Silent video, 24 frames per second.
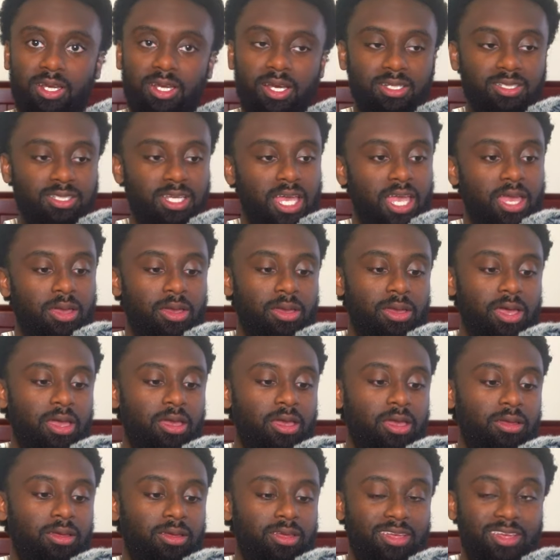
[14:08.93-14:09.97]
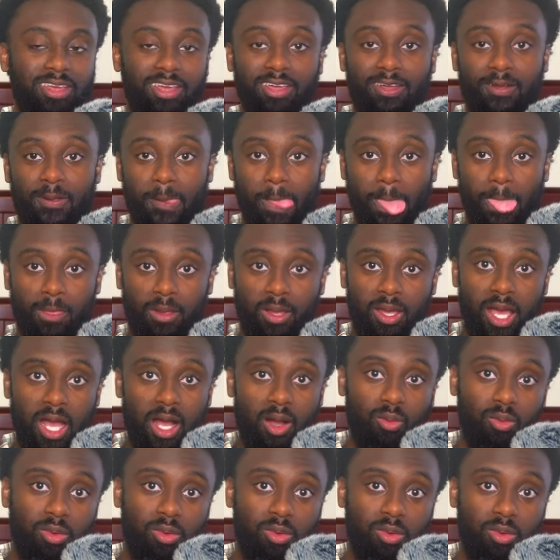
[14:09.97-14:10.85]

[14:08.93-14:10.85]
I was like, hey, I